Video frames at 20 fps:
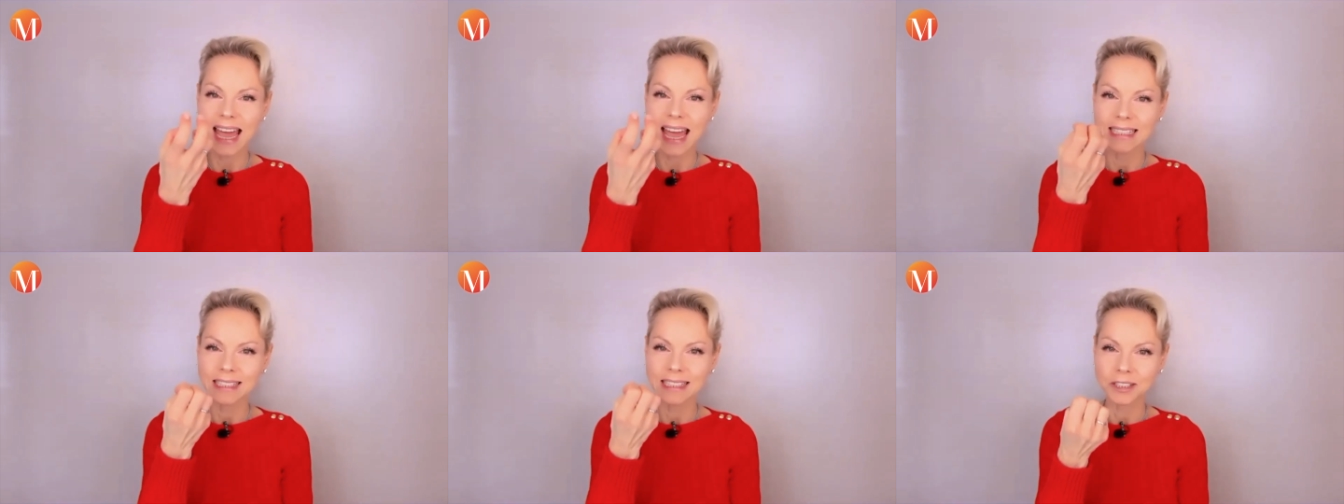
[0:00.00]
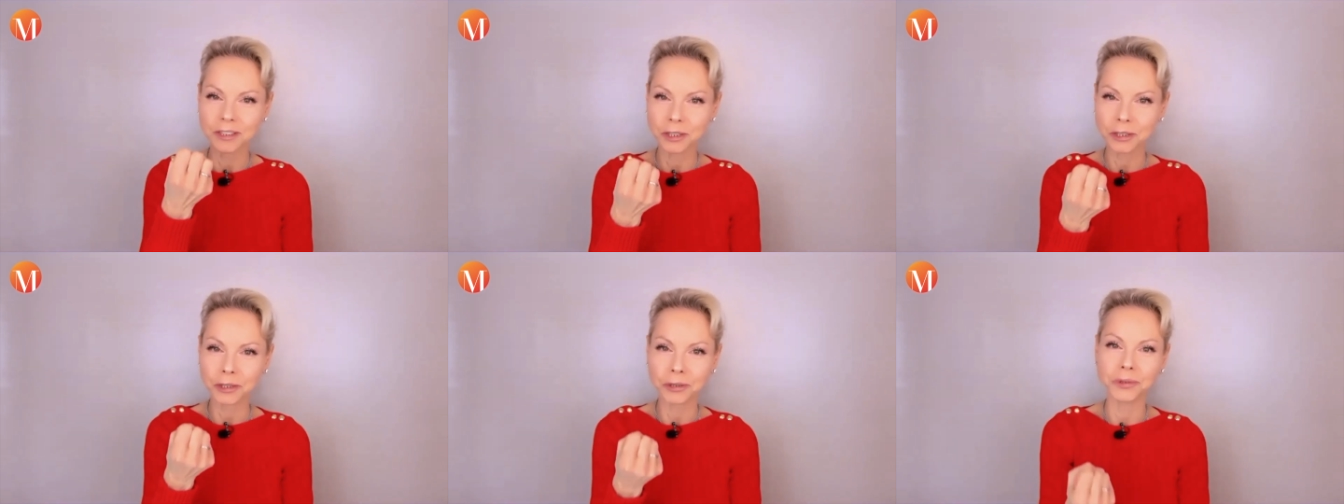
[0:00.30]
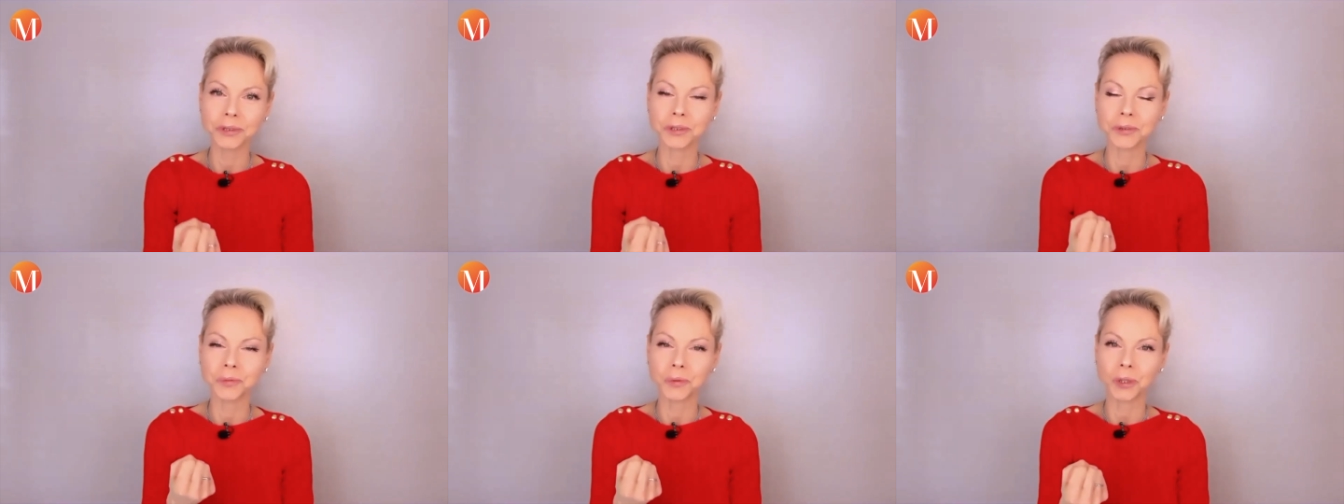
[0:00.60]
and
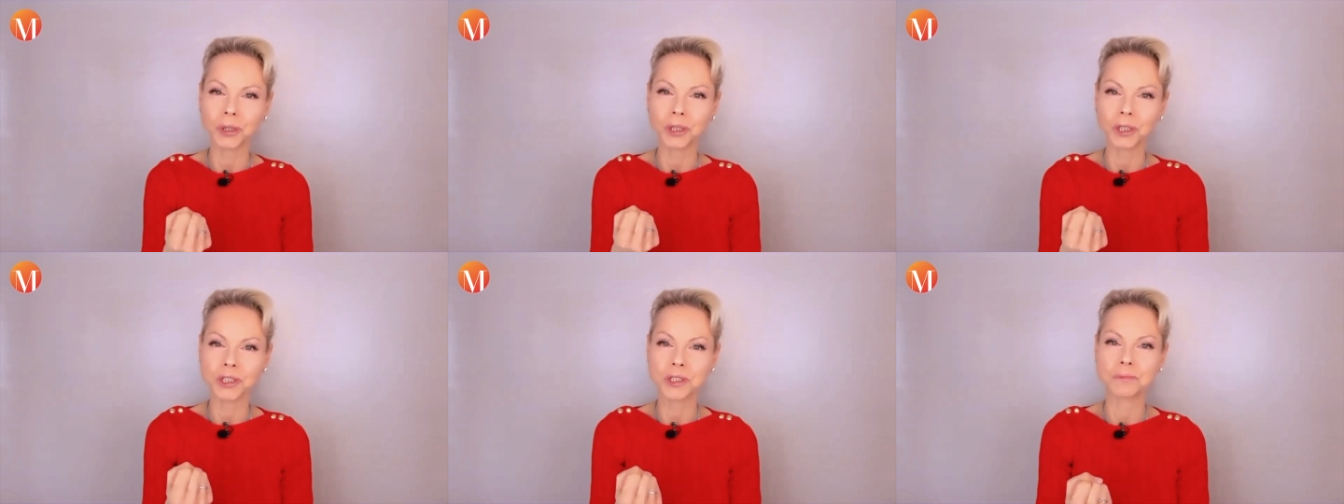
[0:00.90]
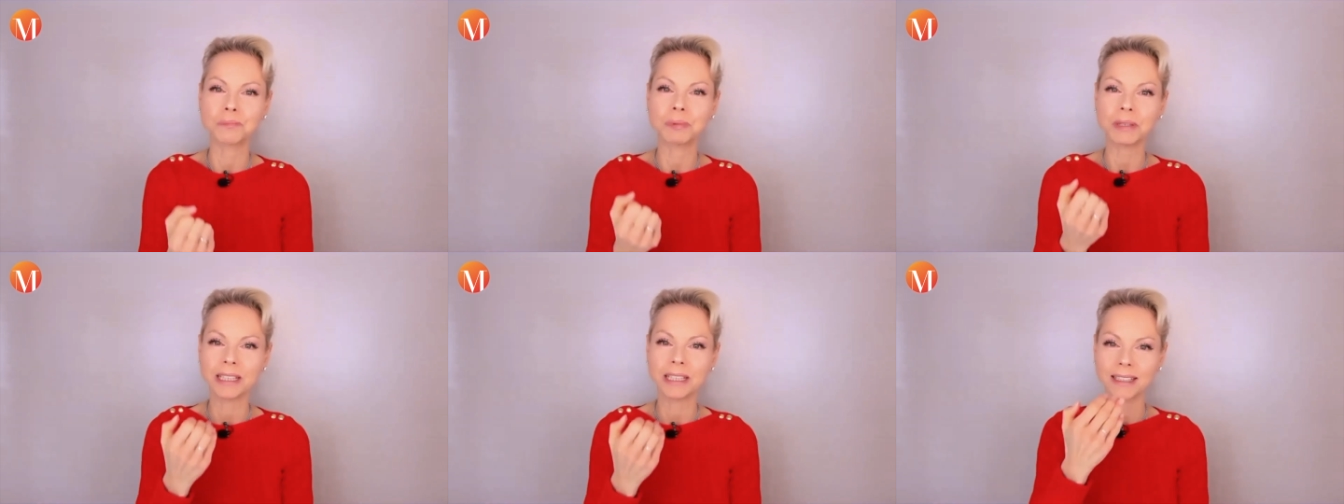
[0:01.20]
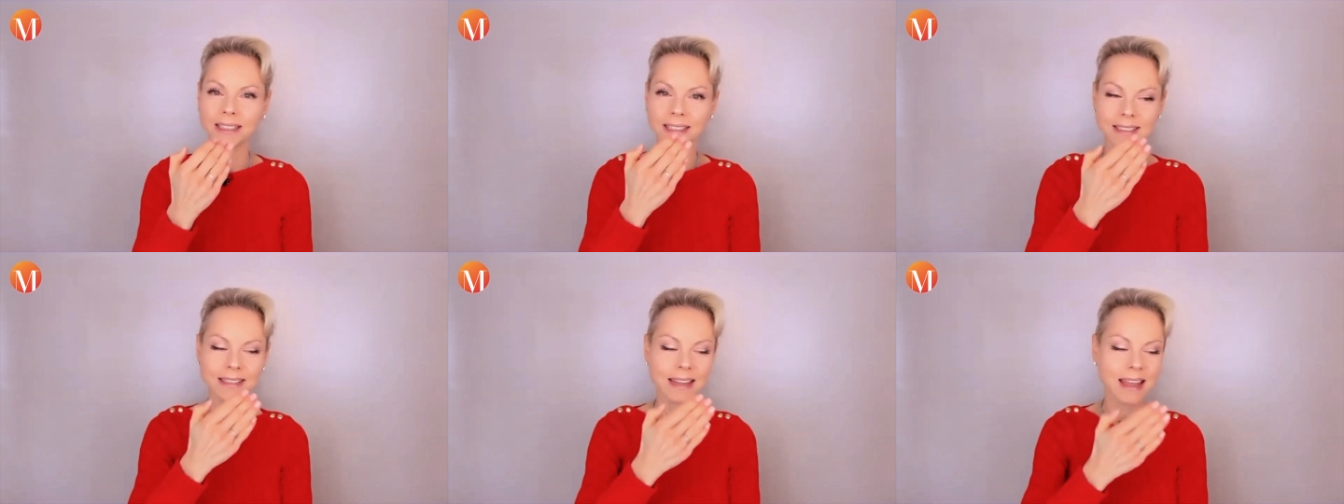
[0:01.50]
secluded worlds,
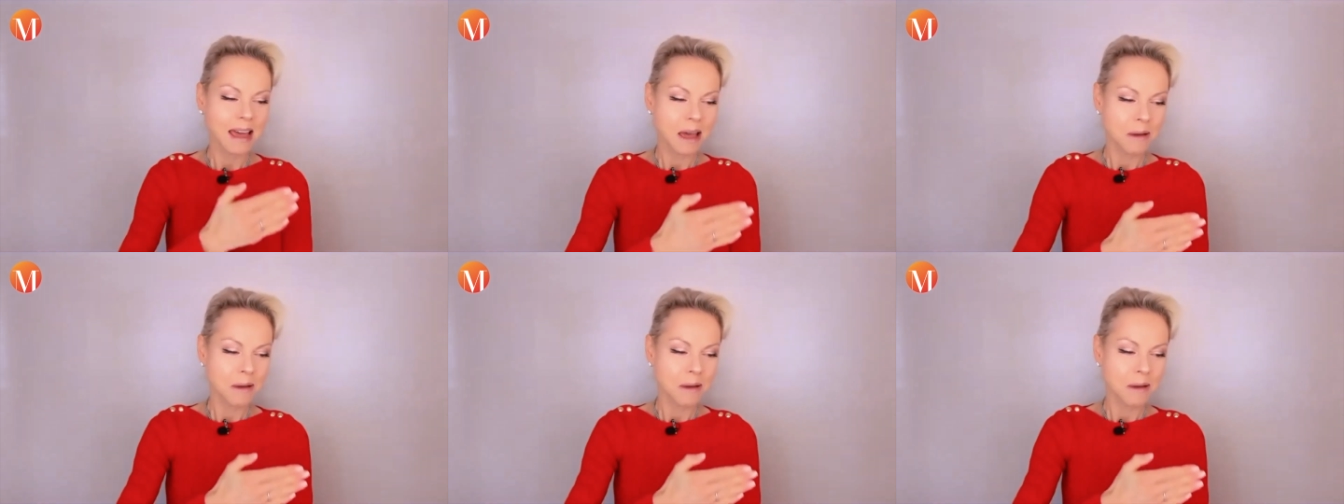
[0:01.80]
be it